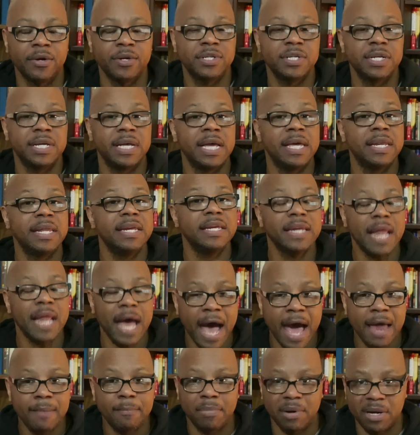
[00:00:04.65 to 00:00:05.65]
to any
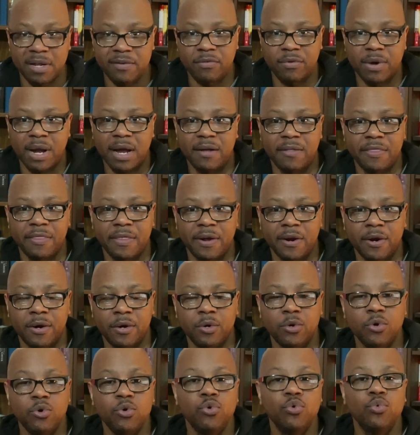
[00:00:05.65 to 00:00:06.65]
non believer out
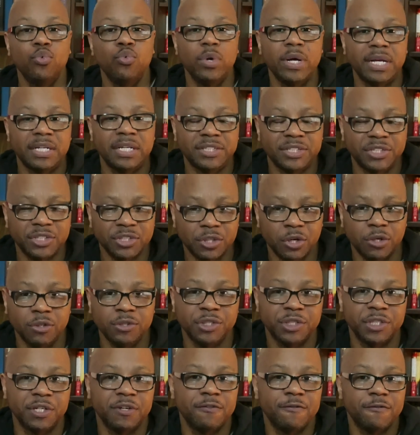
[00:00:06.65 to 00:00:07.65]
there who is
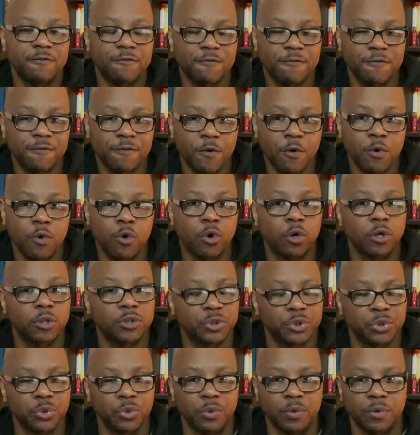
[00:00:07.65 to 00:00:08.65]
searching for
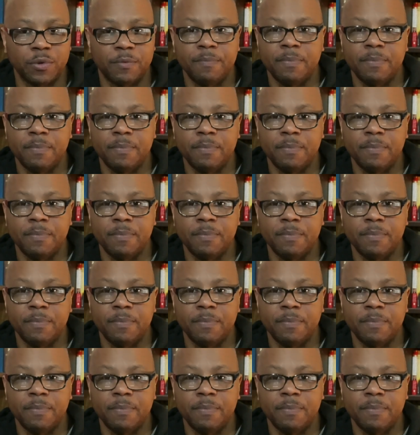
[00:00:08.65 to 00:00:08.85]
truth.